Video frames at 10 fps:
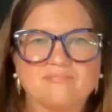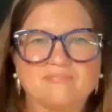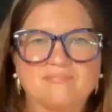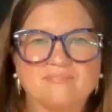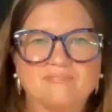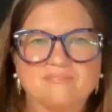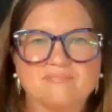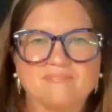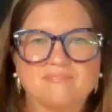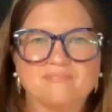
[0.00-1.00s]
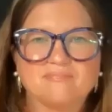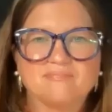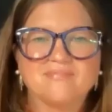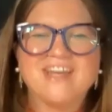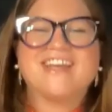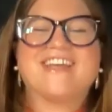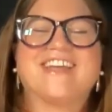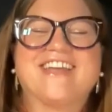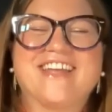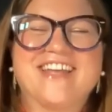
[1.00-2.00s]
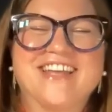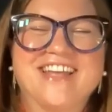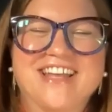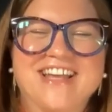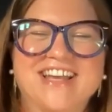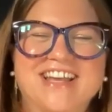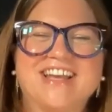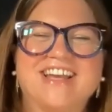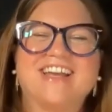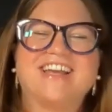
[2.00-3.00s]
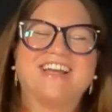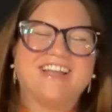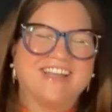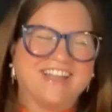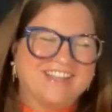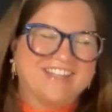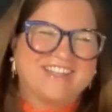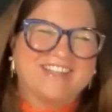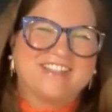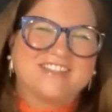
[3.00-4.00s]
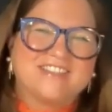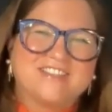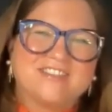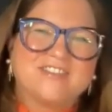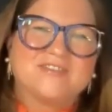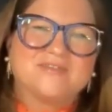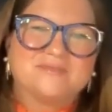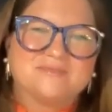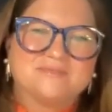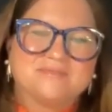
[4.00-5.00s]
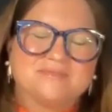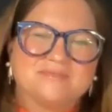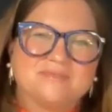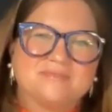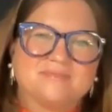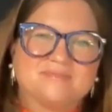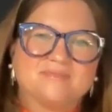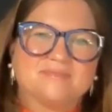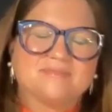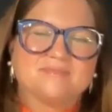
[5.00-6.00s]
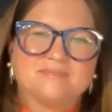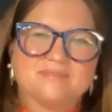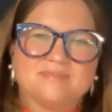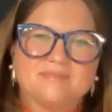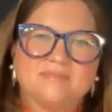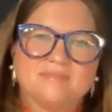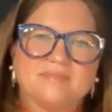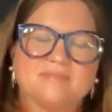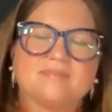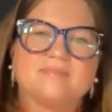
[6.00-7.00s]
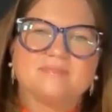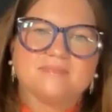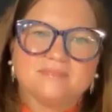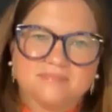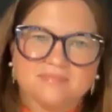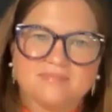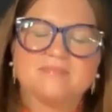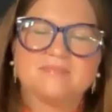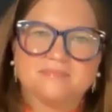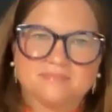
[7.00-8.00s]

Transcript: This person isn't speaking.